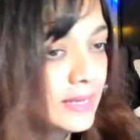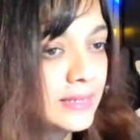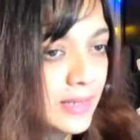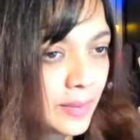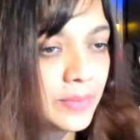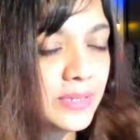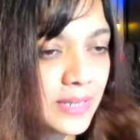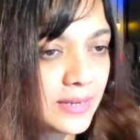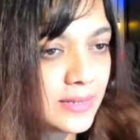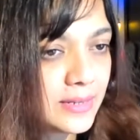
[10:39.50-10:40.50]
example
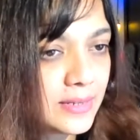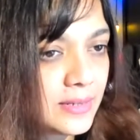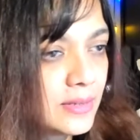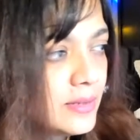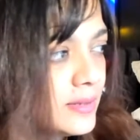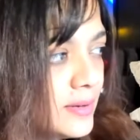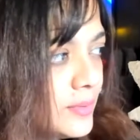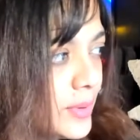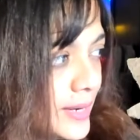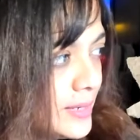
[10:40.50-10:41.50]
sentence is
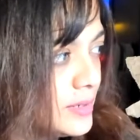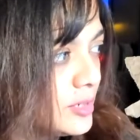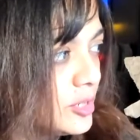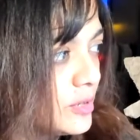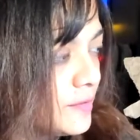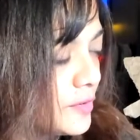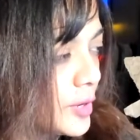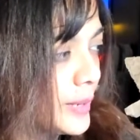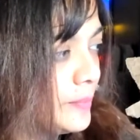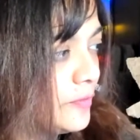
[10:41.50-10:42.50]
writers of
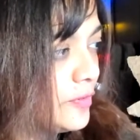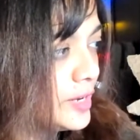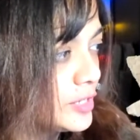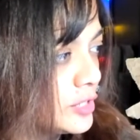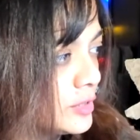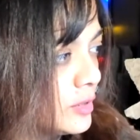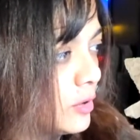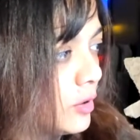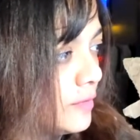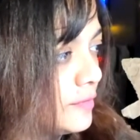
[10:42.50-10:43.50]
crime fiction
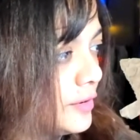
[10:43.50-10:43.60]
often